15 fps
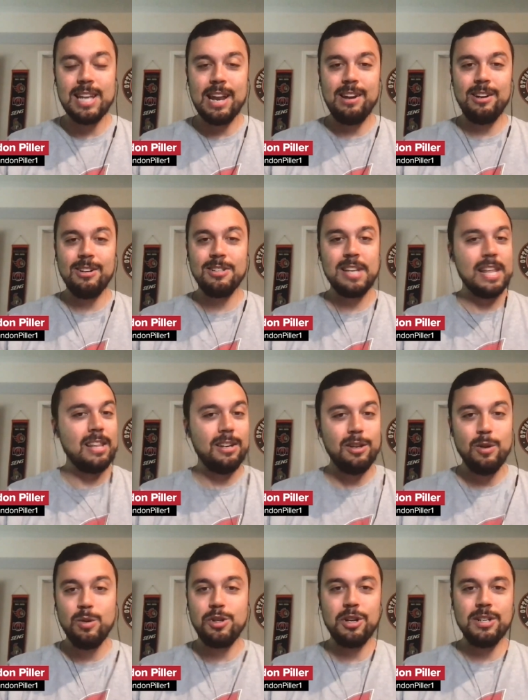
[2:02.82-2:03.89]
Senators and the
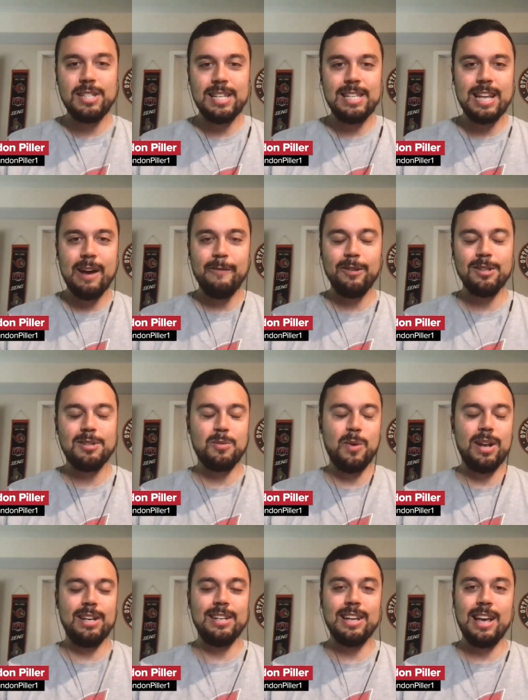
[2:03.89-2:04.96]
New Jersey Devils
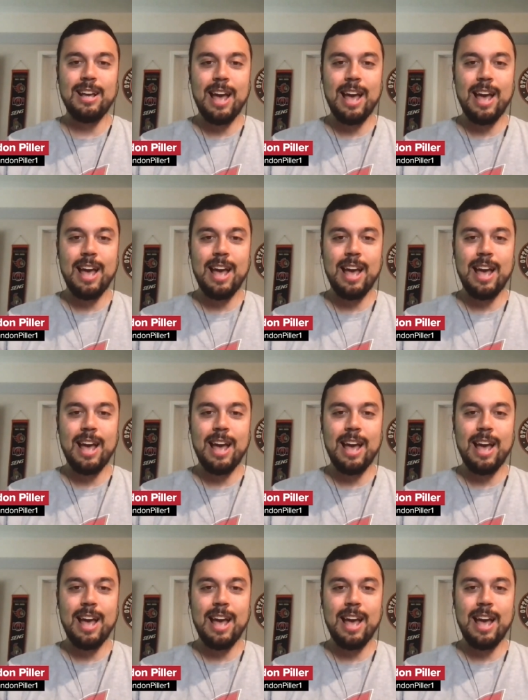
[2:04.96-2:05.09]
when